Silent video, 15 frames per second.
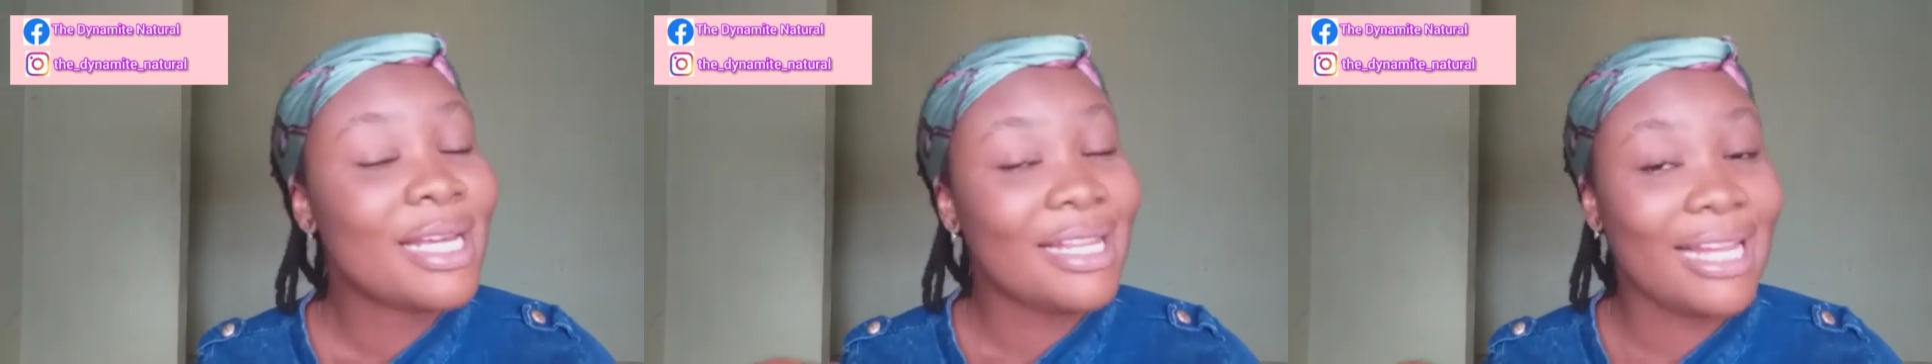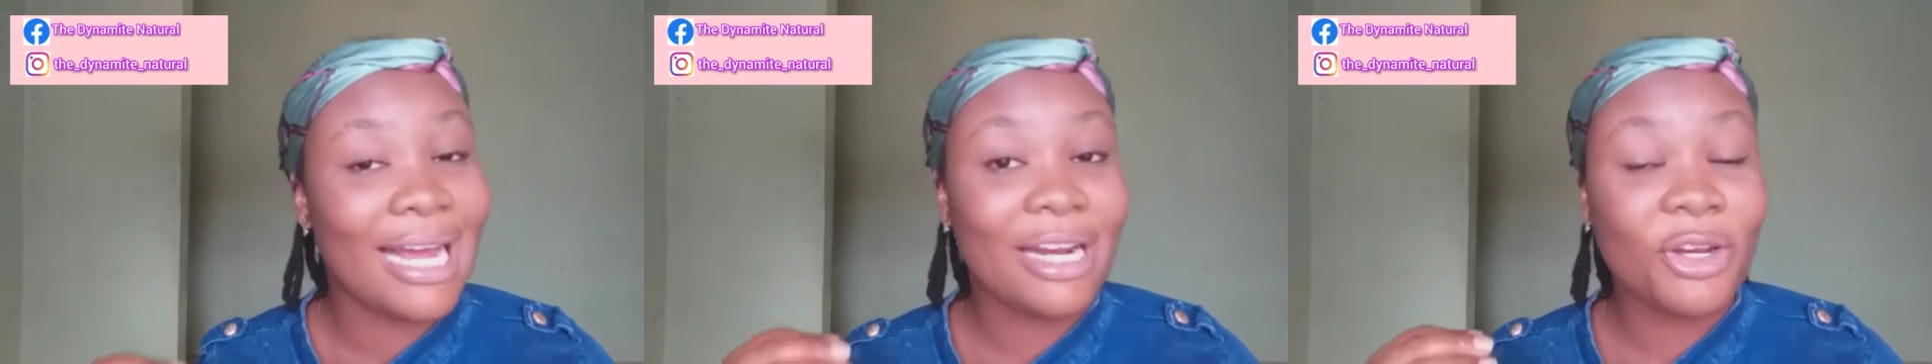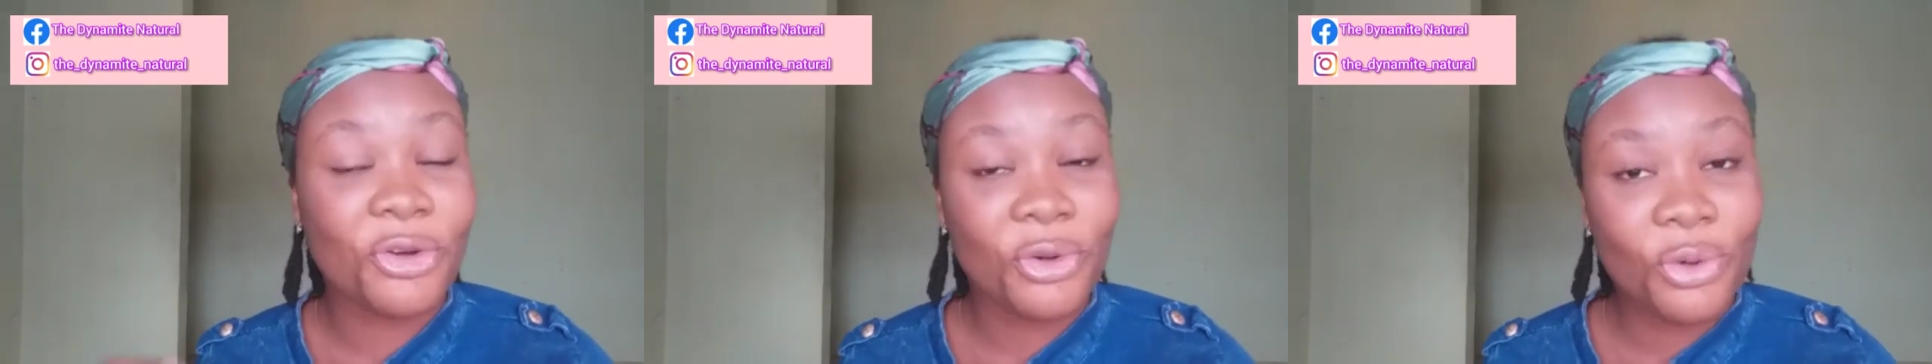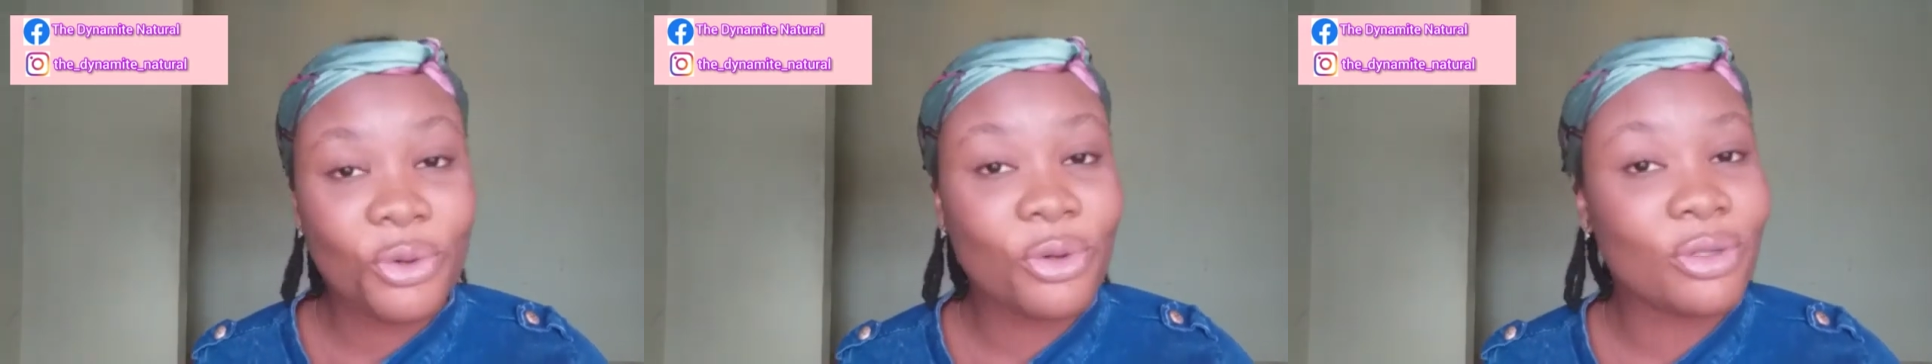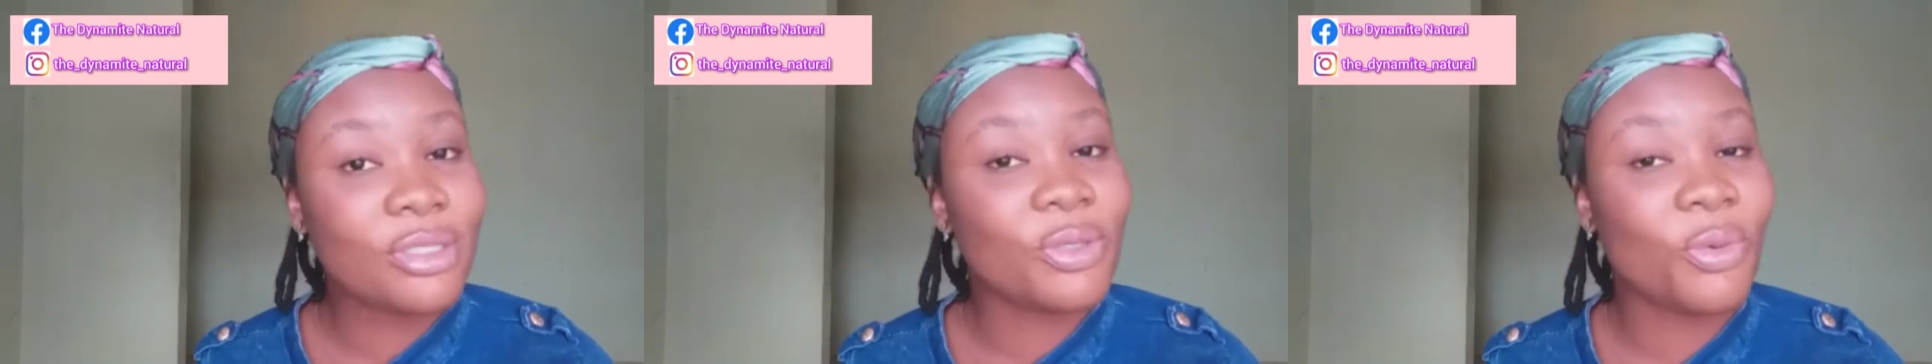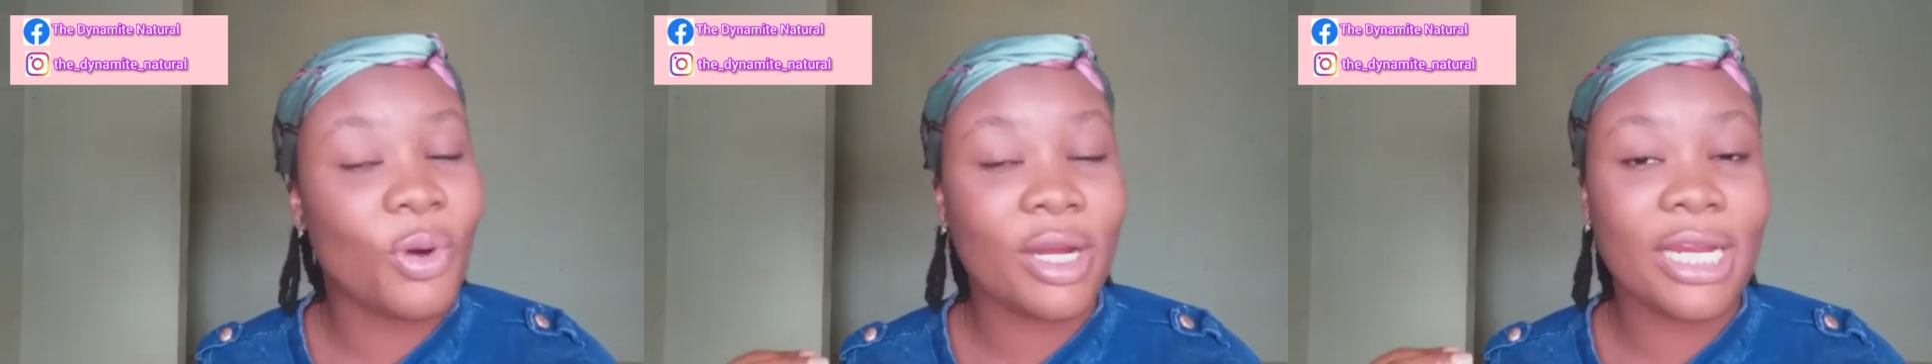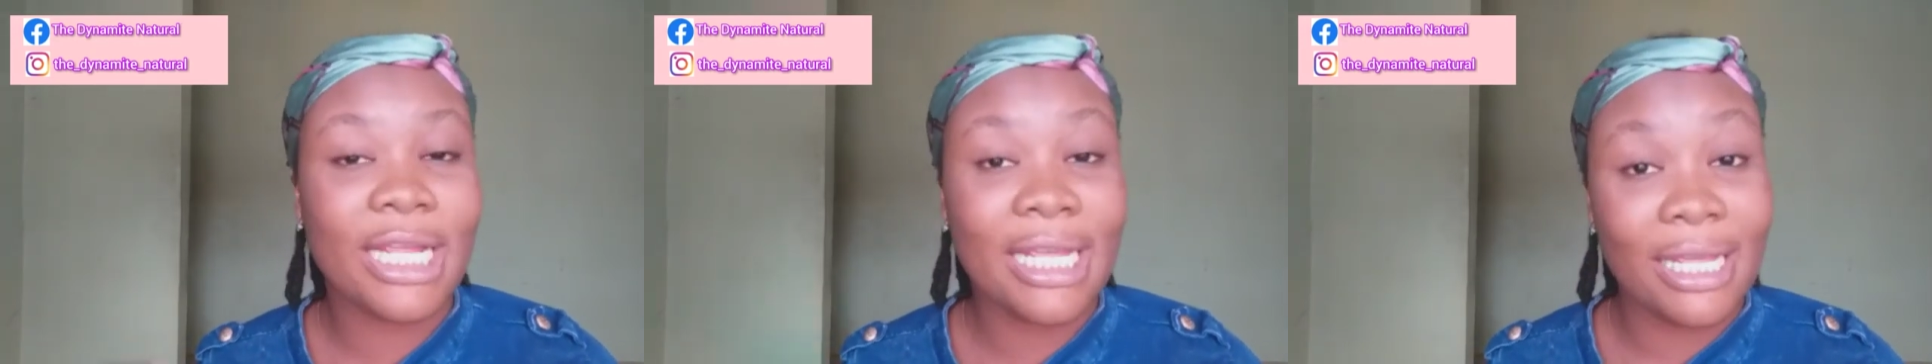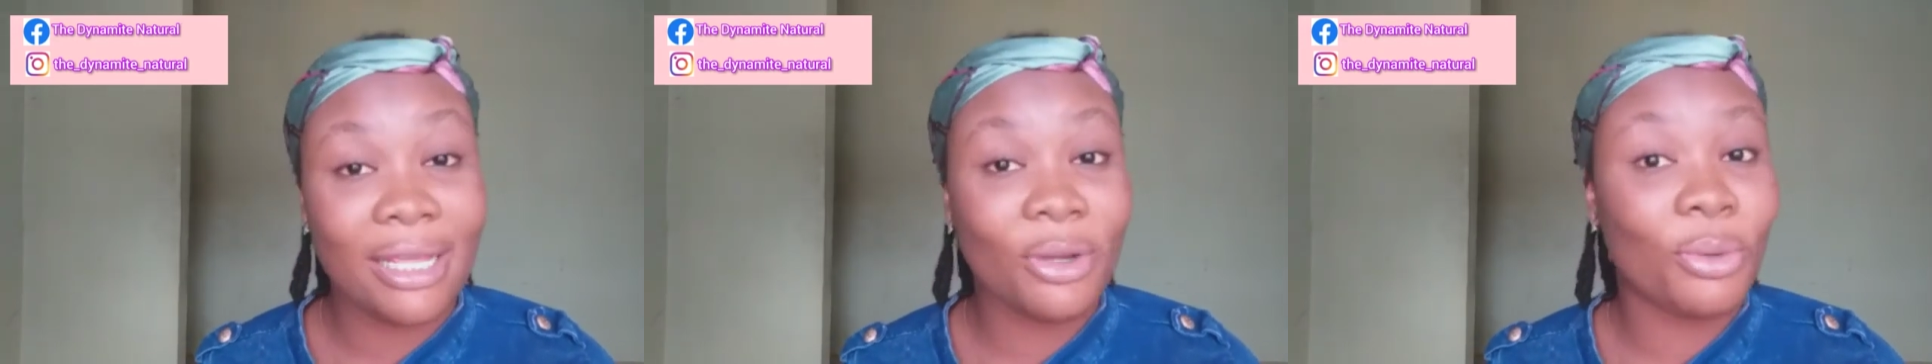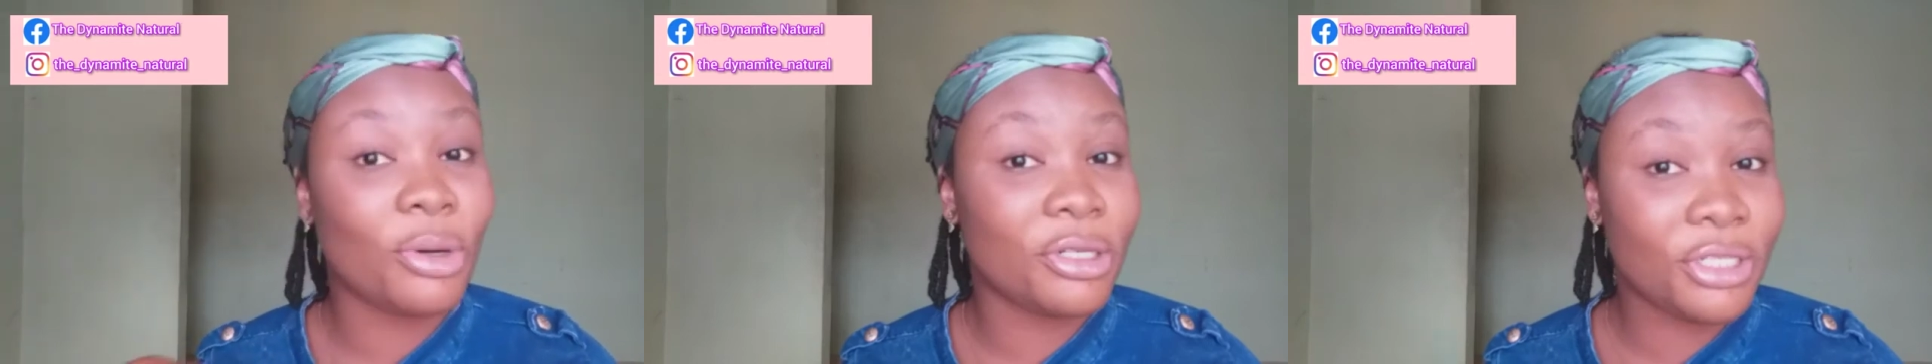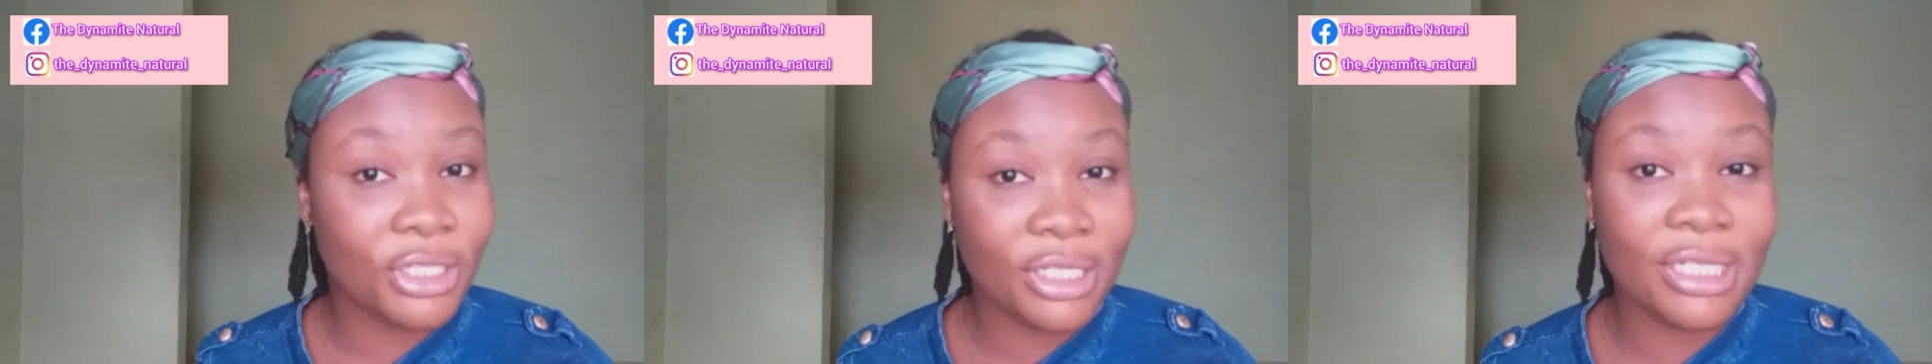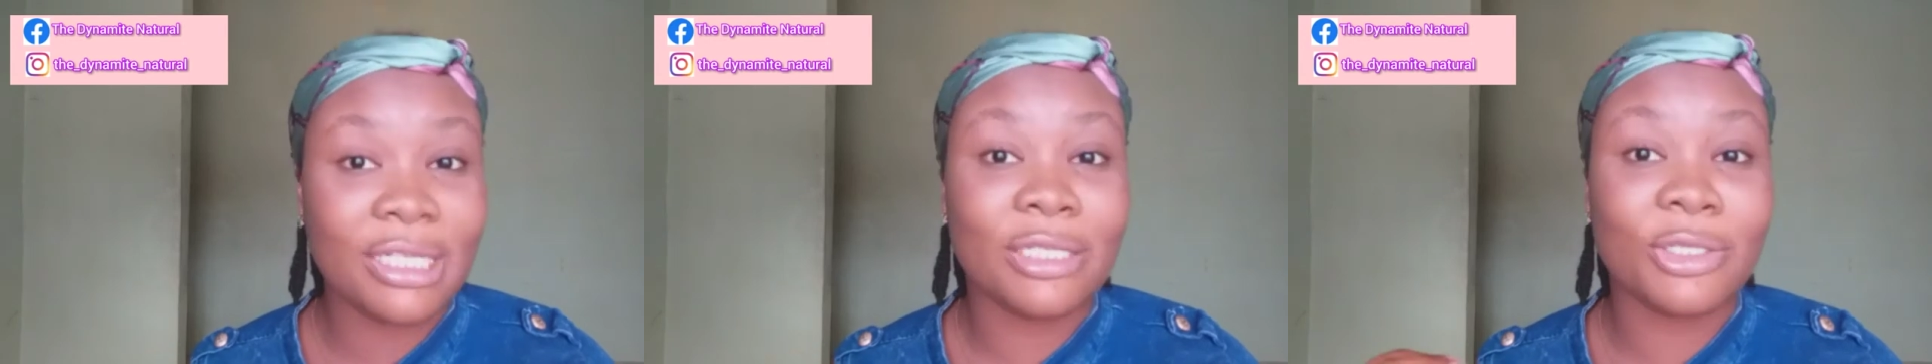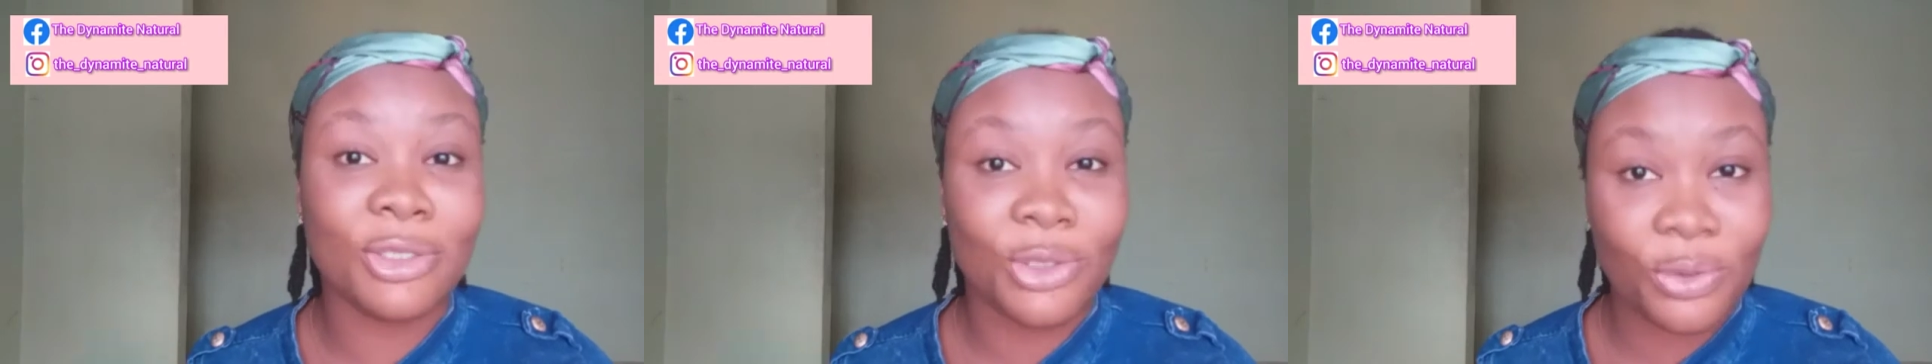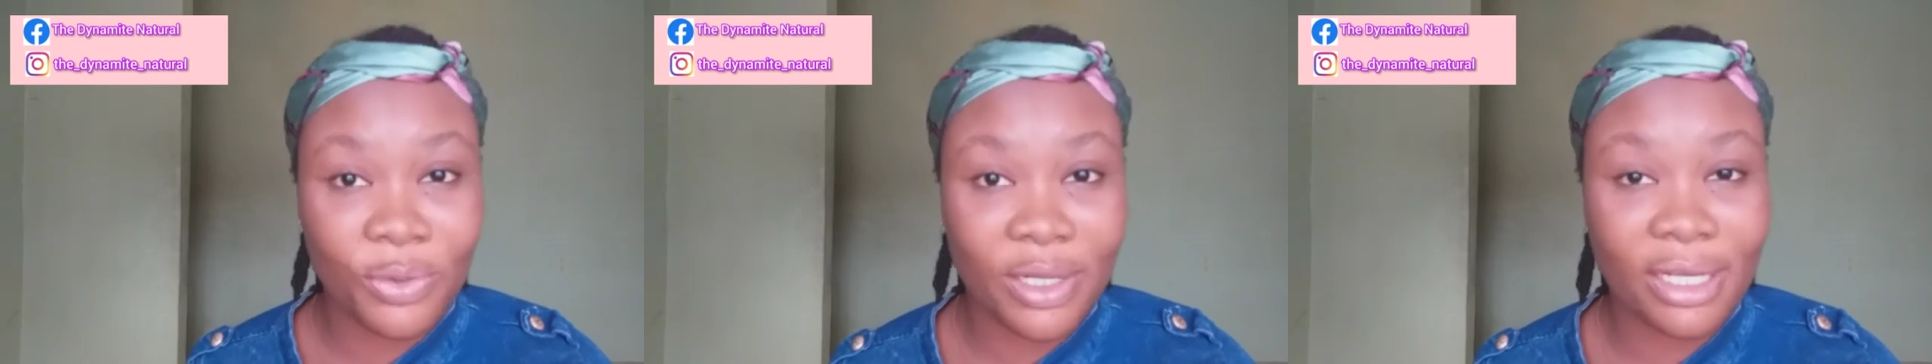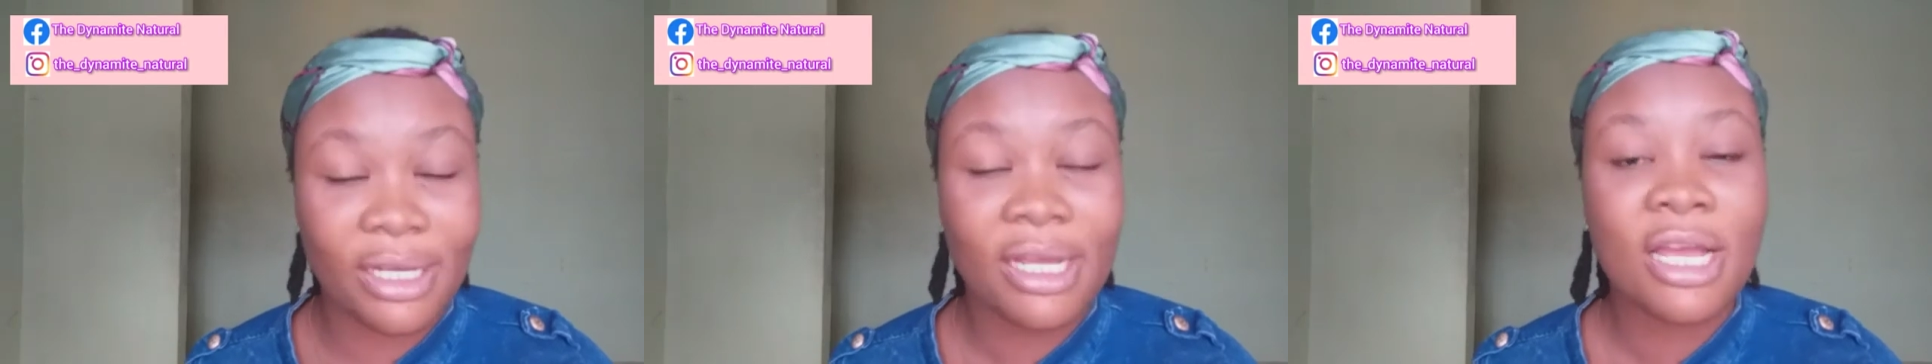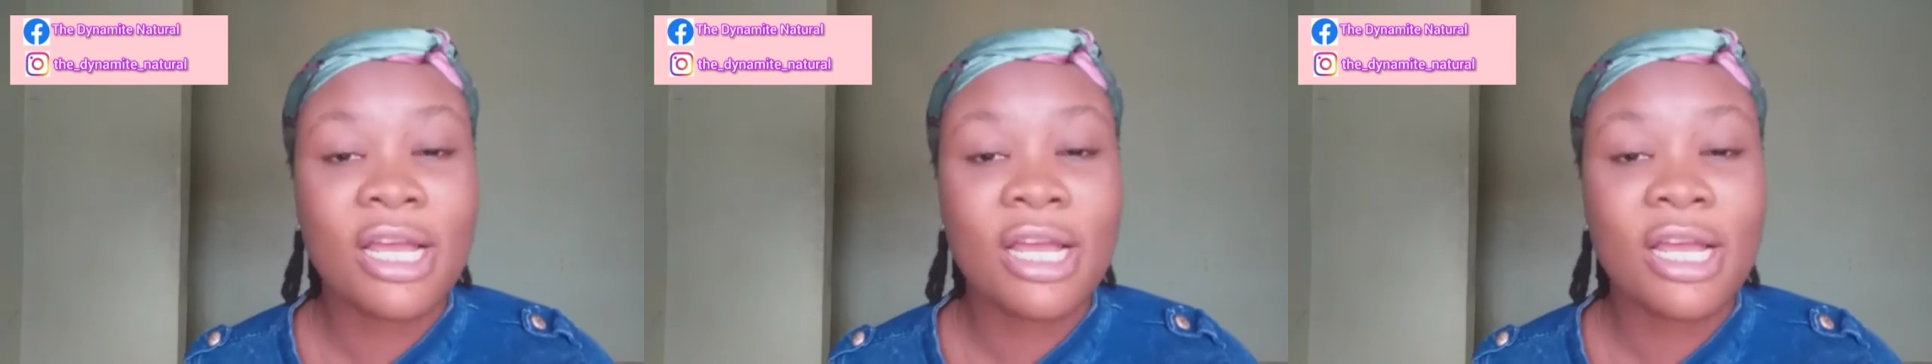that knows what he or she is doing.